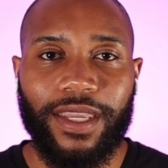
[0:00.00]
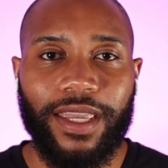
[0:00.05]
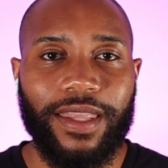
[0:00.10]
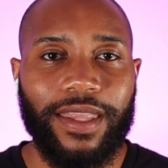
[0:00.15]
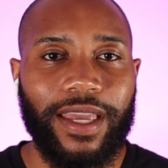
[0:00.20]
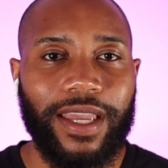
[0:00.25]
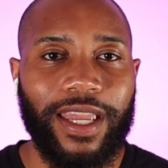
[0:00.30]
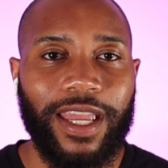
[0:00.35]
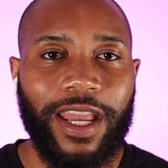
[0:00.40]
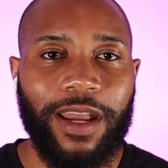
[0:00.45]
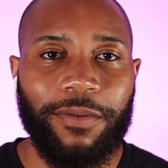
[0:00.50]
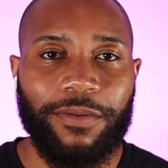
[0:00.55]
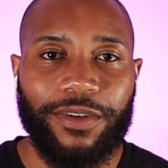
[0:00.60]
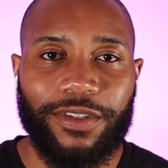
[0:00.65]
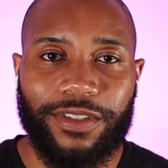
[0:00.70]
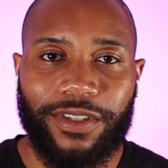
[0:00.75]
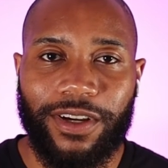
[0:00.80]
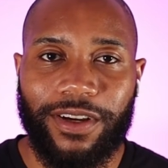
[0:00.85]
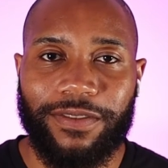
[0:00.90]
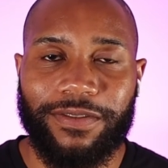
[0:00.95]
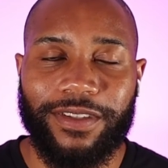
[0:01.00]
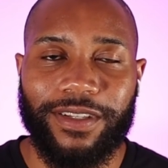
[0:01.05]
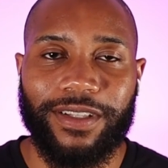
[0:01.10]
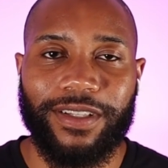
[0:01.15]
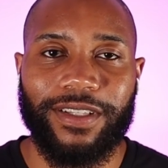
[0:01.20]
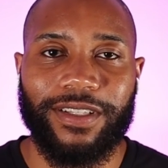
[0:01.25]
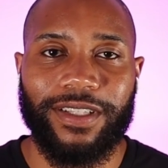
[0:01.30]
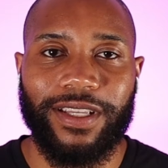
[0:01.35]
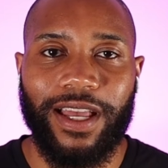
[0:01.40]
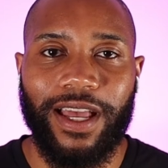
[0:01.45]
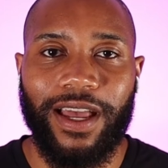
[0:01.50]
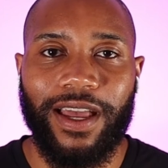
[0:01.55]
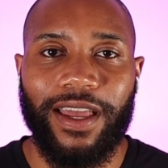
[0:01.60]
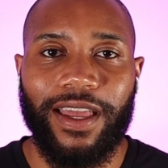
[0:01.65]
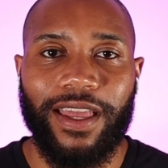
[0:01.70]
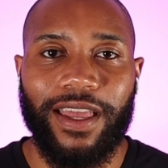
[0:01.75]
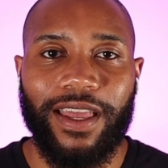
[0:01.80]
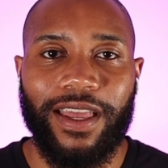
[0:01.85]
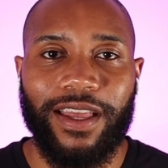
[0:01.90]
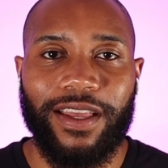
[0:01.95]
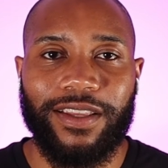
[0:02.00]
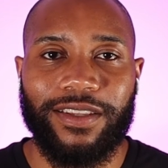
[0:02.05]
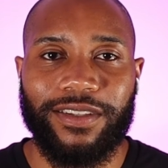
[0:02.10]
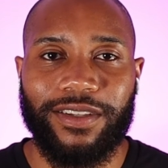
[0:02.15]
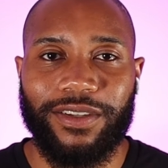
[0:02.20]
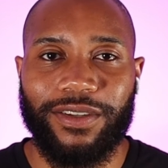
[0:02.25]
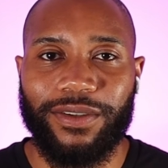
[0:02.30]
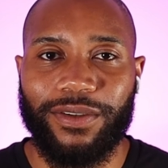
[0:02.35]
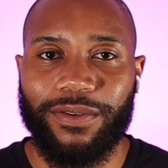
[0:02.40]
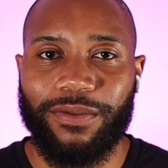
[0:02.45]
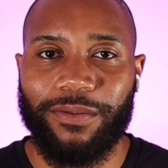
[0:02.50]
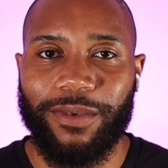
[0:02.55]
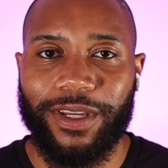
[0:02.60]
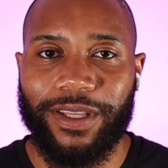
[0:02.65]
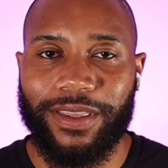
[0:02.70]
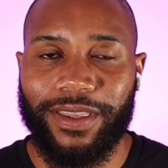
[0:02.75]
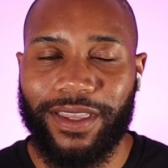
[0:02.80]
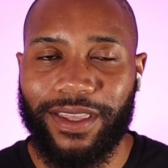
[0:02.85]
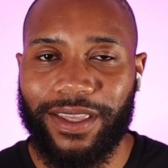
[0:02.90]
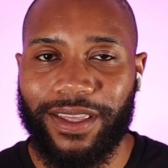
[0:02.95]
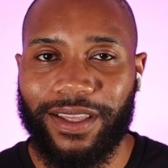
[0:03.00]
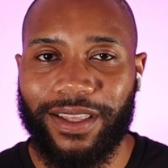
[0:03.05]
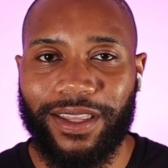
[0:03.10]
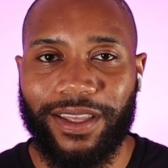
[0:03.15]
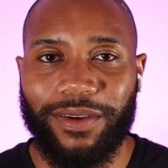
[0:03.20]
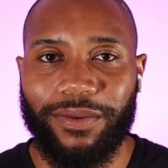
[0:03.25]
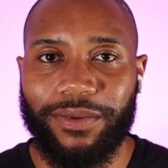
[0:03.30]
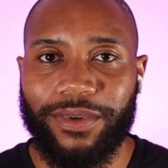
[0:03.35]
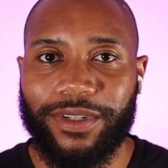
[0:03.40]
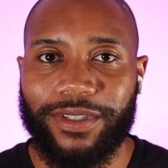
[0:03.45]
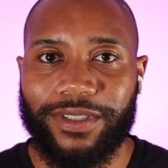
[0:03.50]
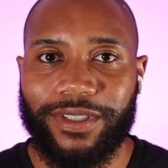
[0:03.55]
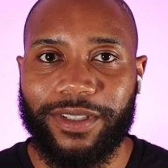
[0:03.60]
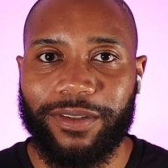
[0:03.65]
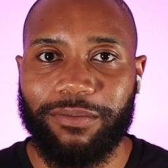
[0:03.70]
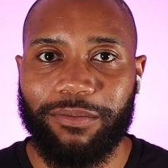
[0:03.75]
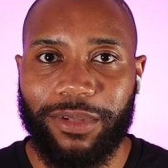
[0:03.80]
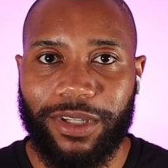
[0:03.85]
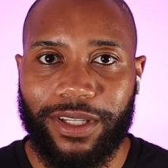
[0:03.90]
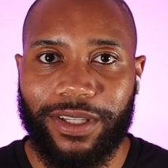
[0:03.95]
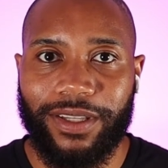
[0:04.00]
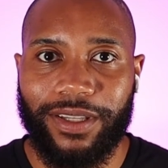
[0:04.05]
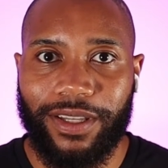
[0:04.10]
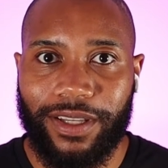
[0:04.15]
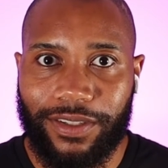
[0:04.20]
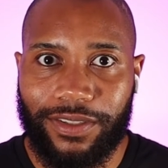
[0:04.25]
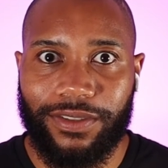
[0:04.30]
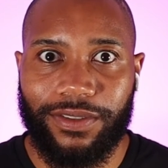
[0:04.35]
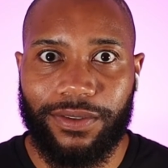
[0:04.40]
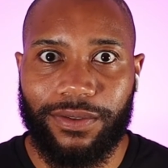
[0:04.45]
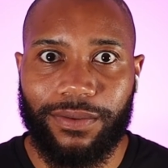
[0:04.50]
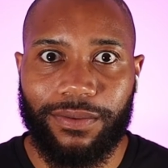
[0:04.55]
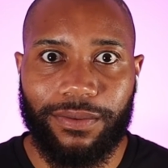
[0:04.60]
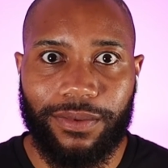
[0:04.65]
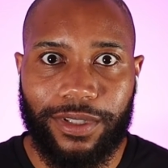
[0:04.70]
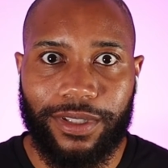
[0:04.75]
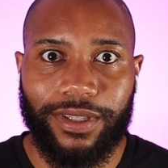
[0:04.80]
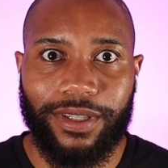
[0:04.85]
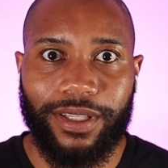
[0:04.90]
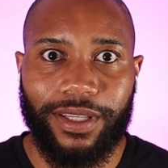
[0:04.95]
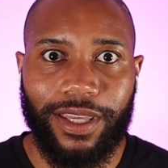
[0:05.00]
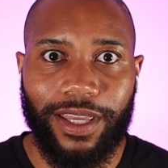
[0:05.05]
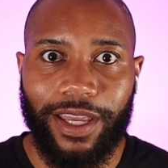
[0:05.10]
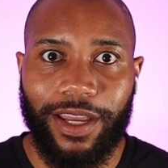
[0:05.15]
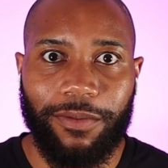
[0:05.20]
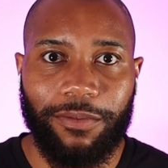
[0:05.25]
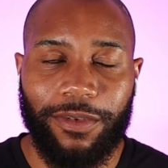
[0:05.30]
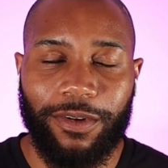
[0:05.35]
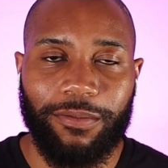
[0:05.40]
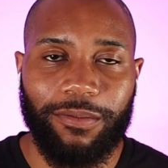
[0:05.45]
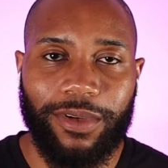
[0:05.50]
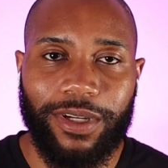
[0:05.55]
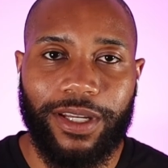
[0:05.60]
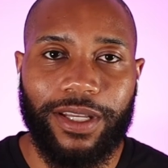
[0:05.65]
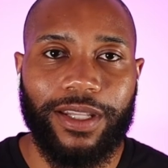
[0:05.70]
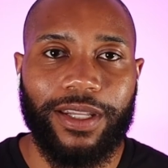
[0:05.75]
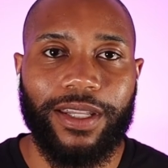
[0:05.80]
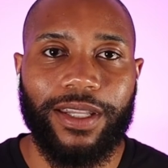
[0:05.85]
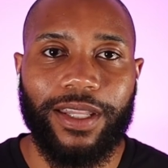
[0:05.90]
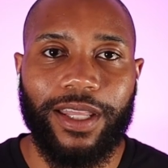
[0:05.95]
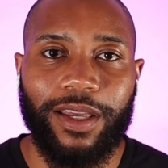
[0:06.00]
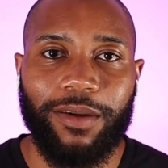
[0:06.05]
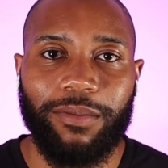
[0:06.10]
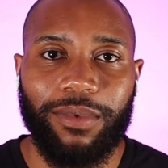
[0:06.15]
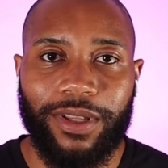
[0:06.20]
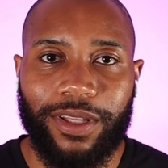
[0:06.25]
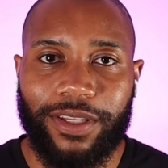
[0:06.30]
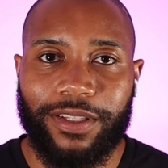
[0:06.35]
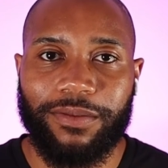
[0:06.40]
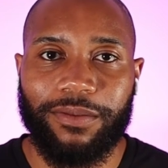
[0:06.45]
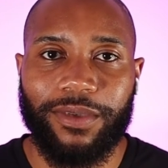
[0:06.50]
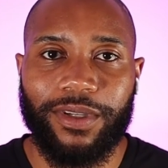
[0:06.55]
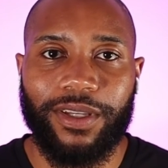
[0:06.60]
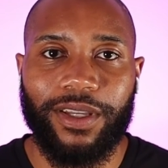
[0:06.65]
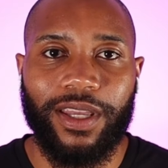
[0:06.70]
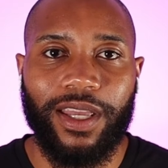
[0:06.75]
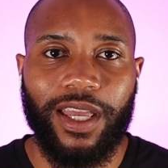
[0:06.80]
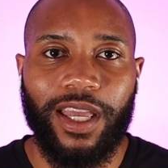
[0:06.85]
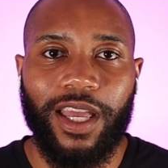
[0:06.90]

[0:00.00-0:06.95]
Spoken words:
that camera is off to the side. So you may think, like, what is the big issue with the camera being in that placement?